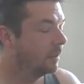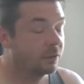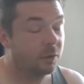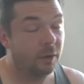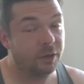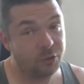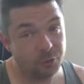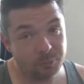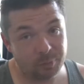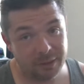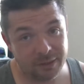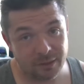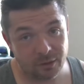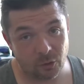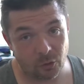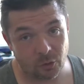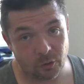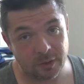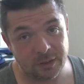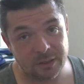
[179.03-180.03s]
So I do plan on
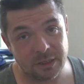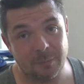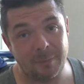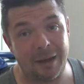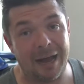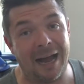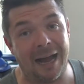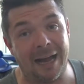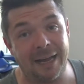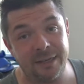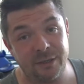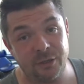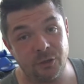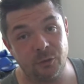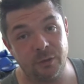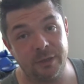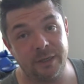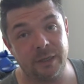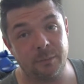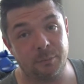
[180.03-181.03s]
ordering some. I
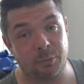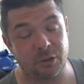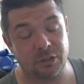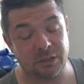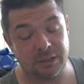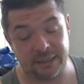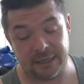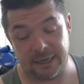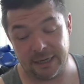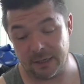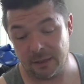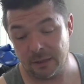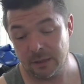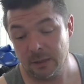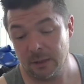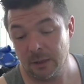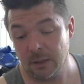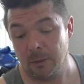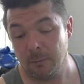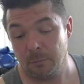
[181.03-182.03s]
do need to personally get
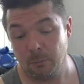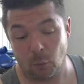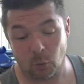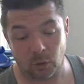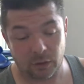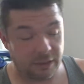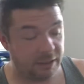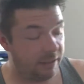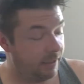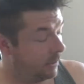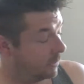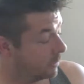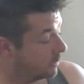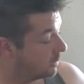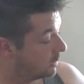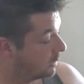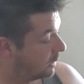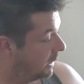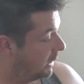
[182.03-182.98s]
more gear.